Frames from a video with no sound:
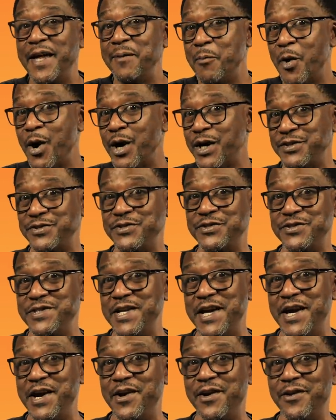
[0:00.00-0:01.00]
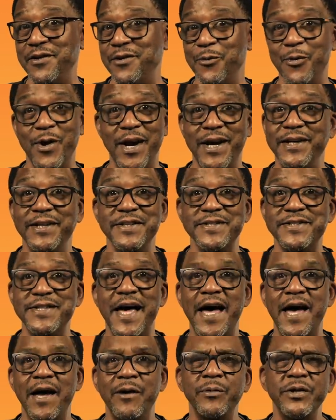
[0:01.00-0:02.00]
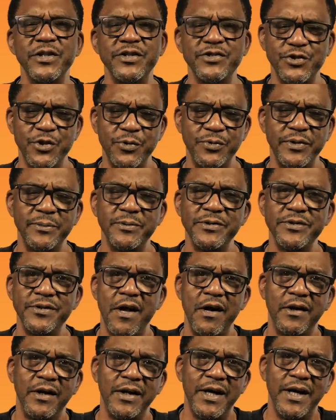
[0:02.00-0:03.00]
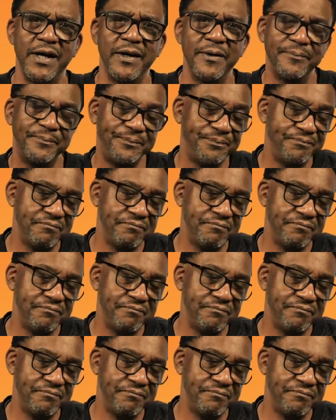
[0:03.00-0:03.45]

and Marcus is there ready to sign, we assumed it was all good.